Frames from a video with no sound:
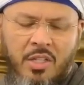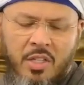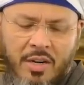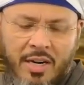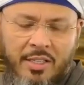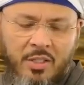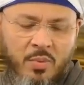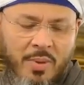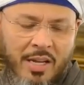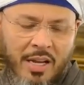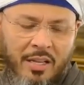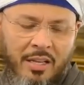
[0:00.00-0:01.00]
trying
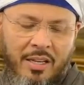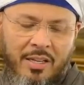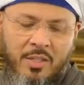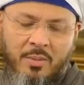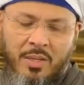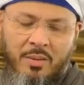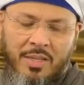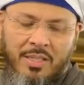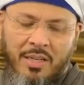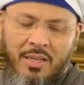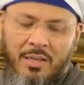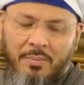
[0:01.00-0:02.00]
to make Allah subhanahu
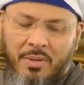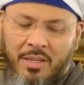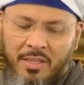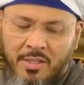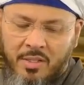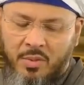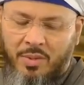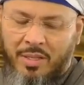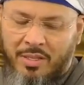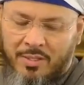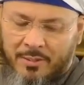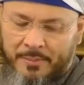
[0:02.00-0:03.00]
wa ta'ala pleased
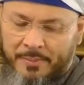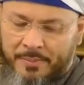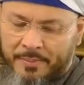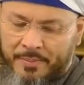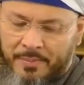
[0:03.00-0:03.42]
with us